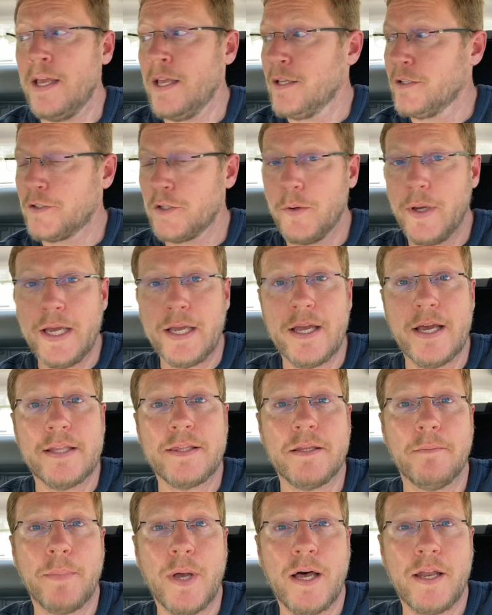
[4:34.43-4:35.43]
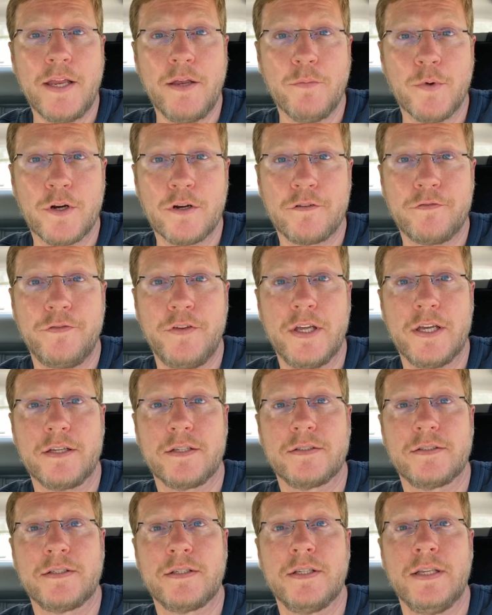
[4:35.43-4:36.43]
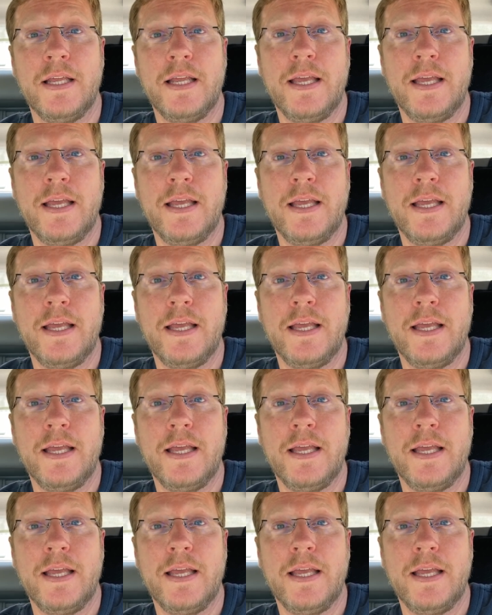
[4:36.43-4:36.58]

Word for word: So I got the bodywork fixed,